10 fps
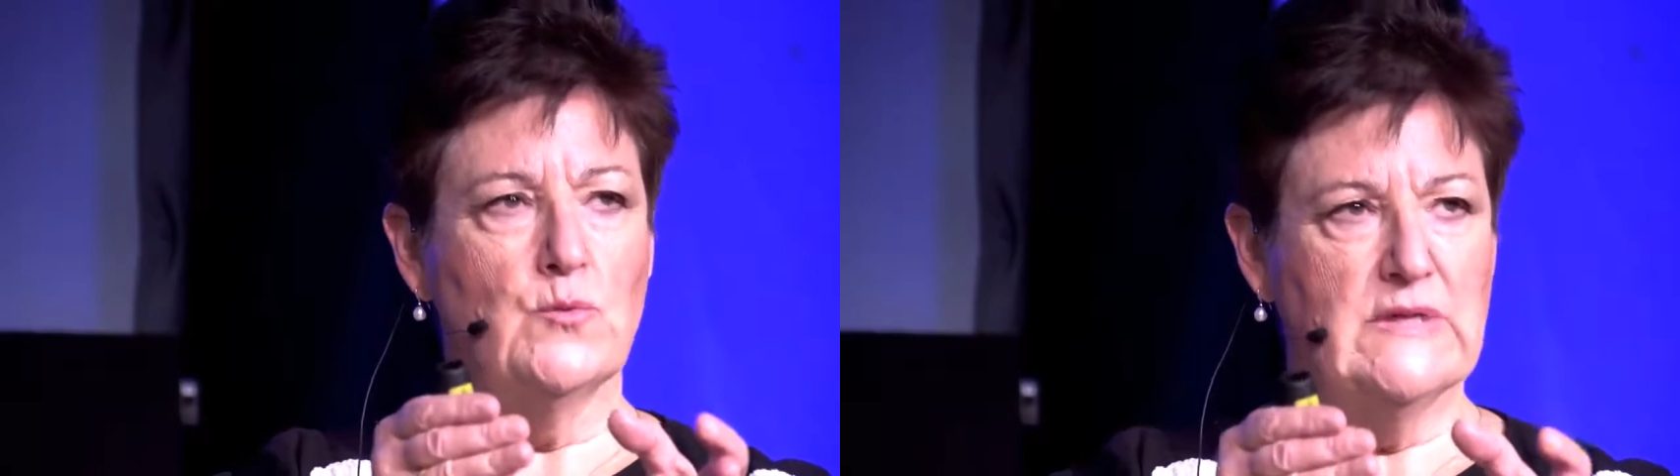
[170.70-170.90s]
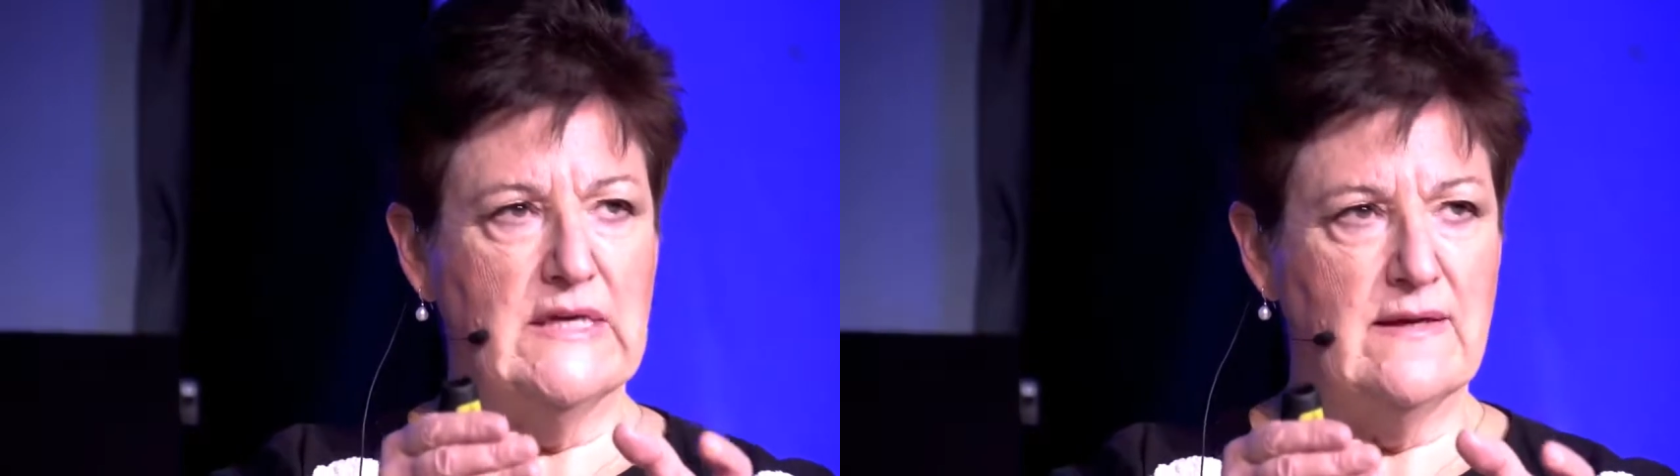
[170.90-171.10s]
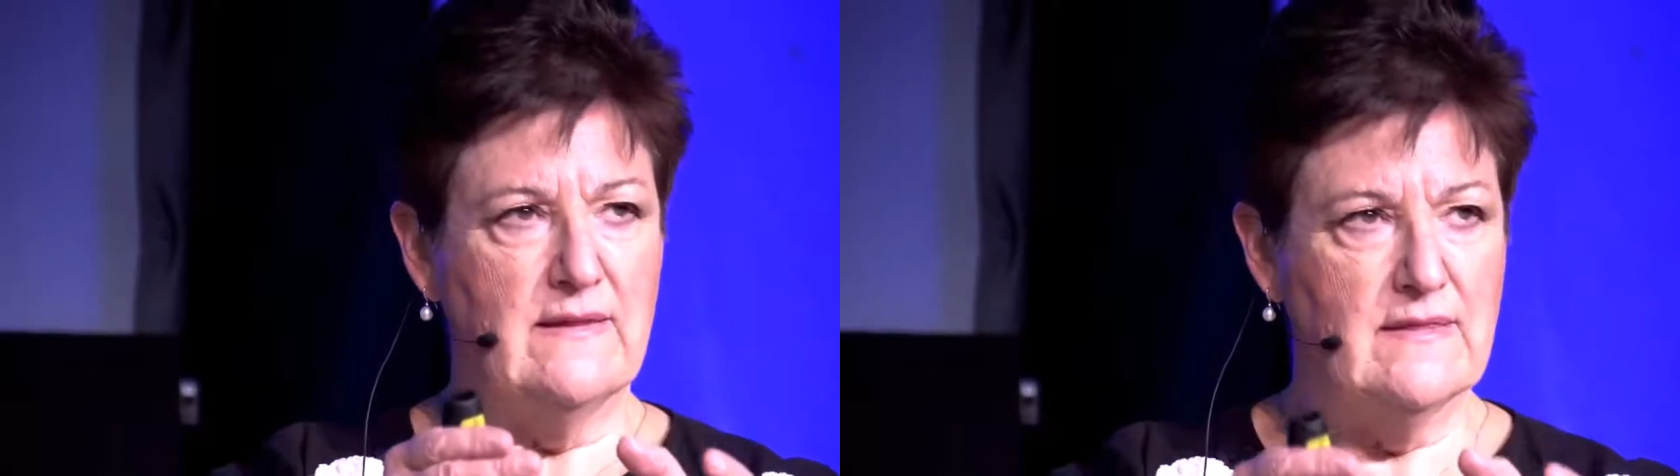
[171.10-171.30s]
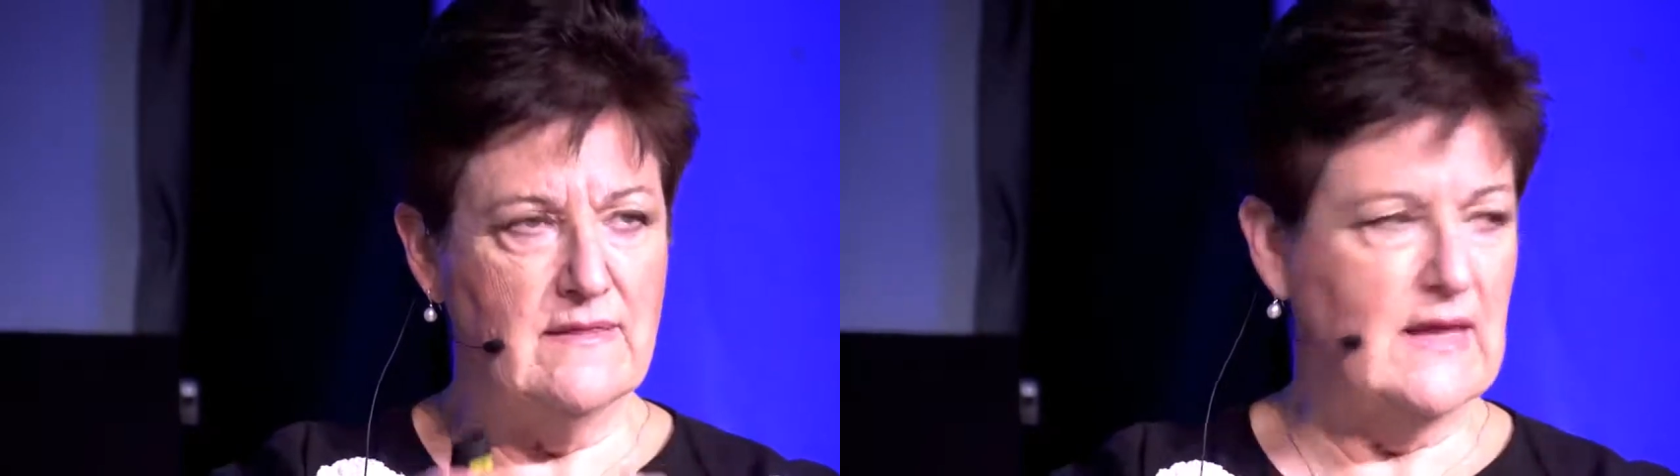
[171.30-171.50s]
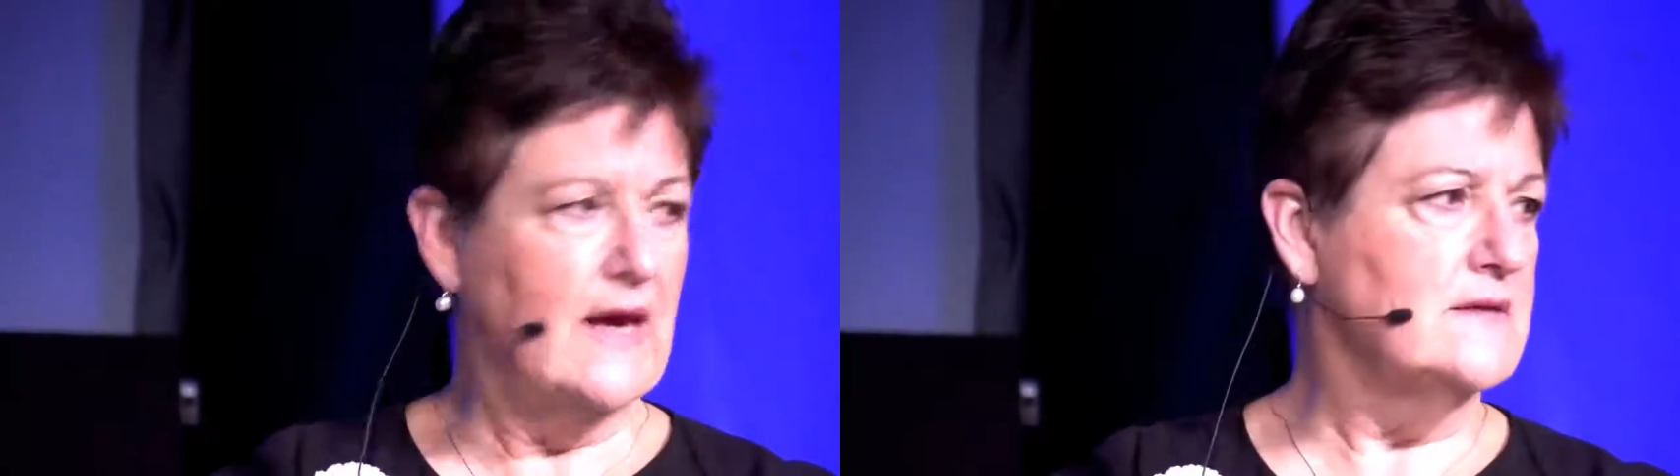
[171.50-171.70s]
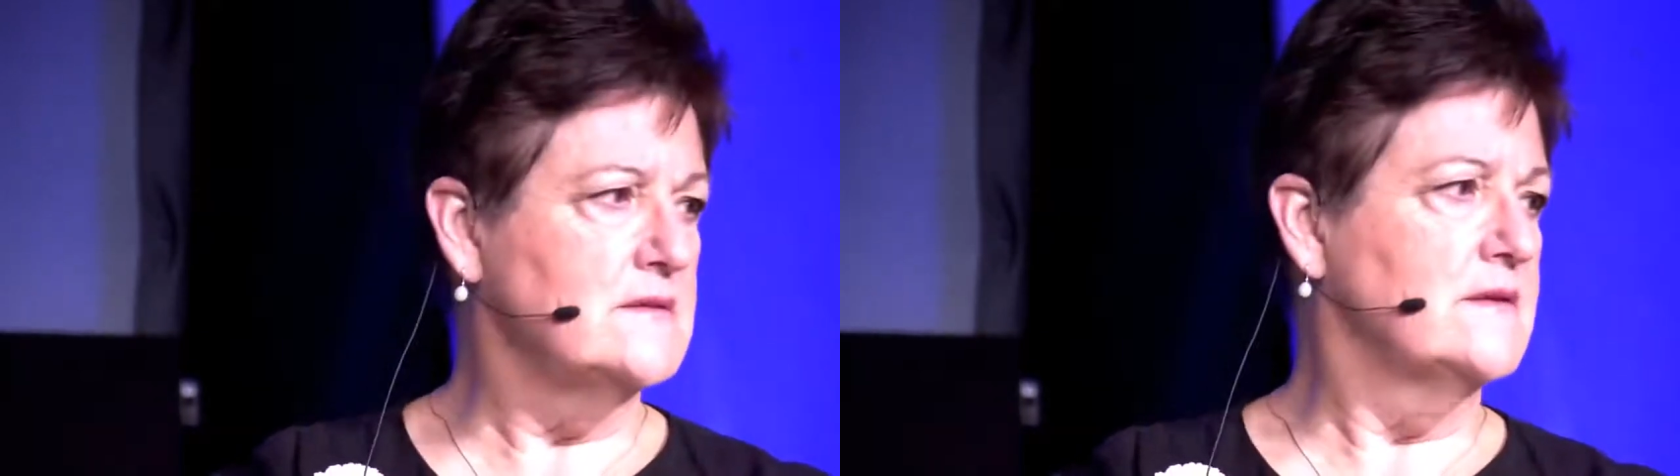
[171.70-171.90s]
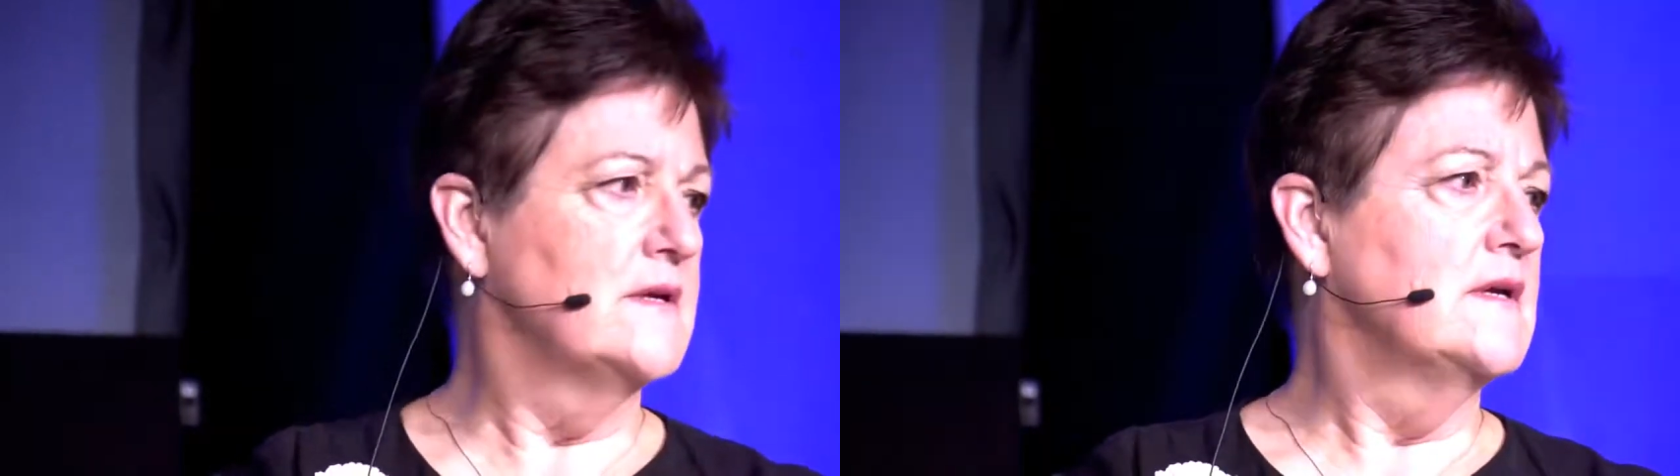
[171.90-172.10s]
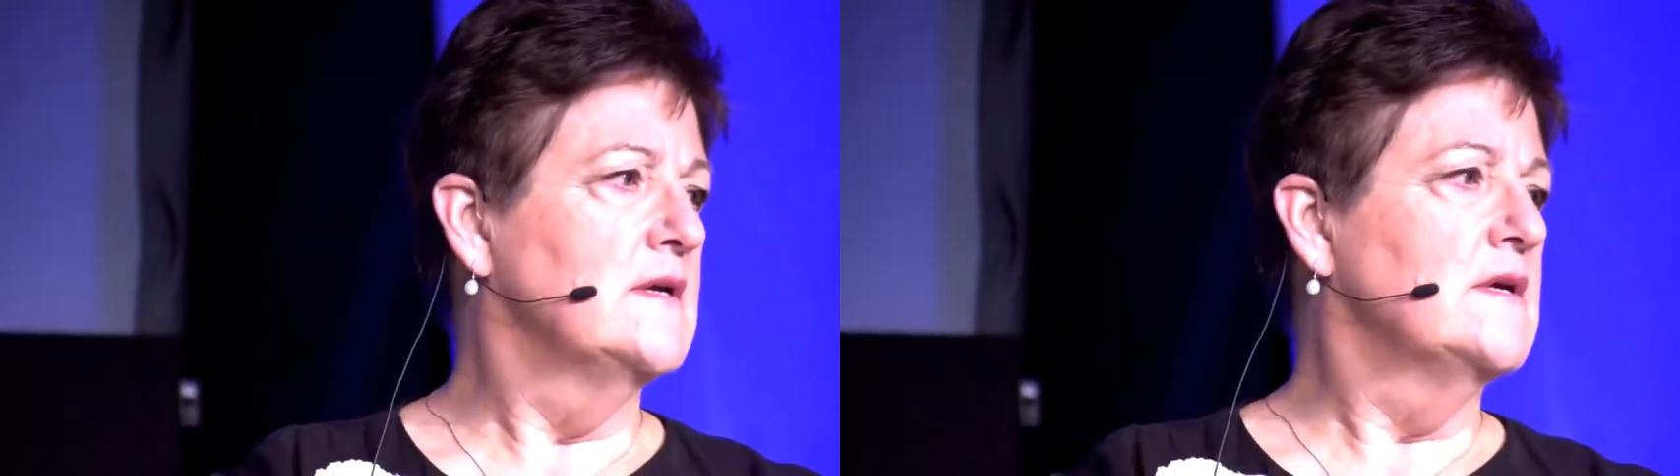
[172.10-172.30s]
only that.
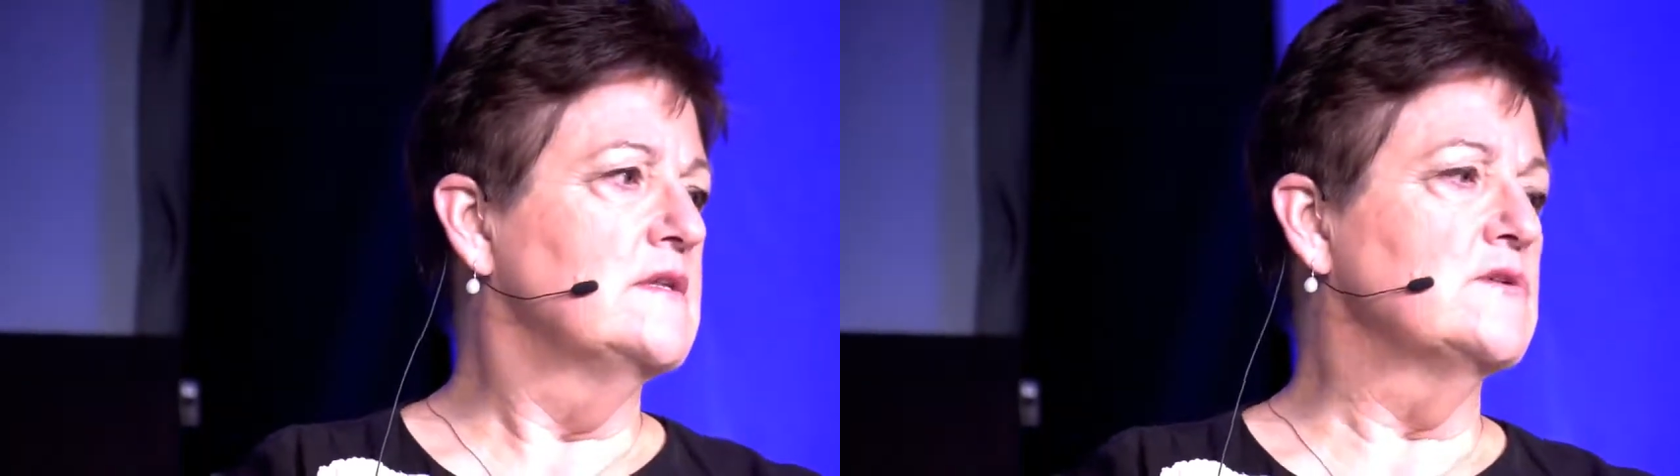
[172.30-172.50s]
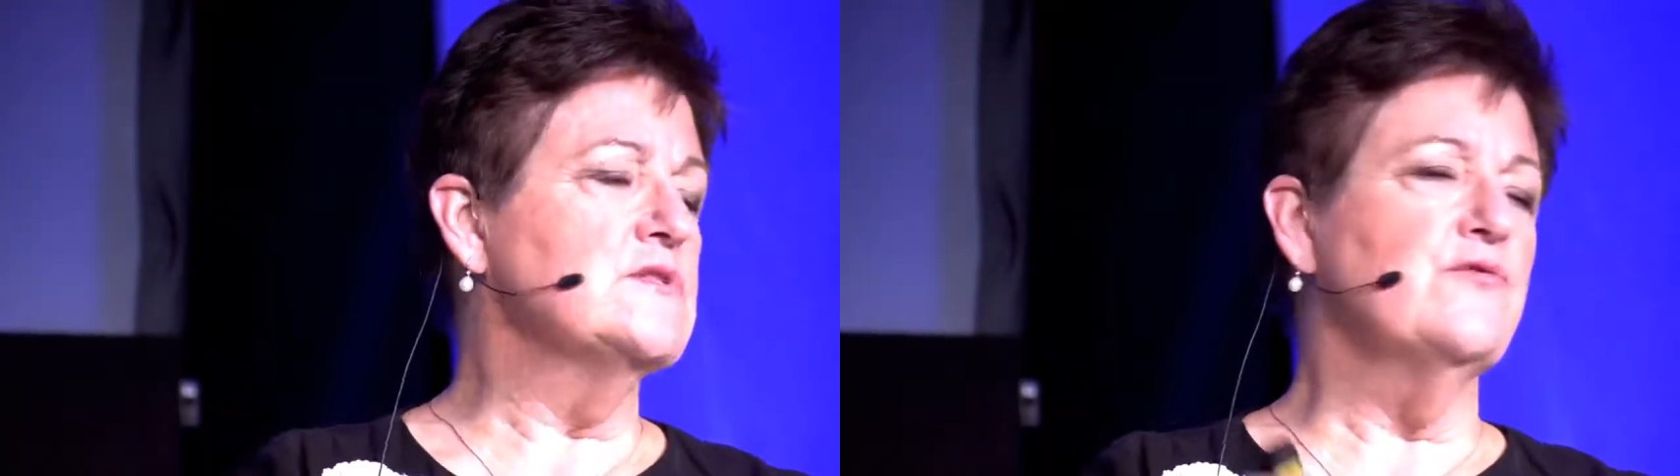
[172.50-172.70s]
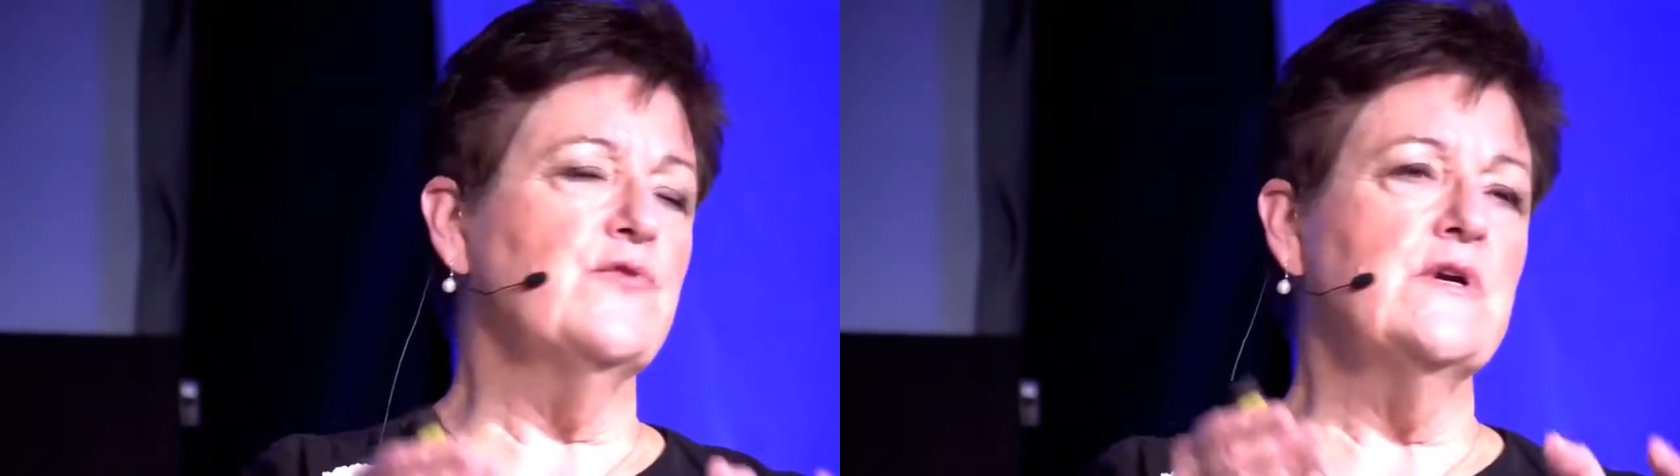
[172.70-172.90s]
There's a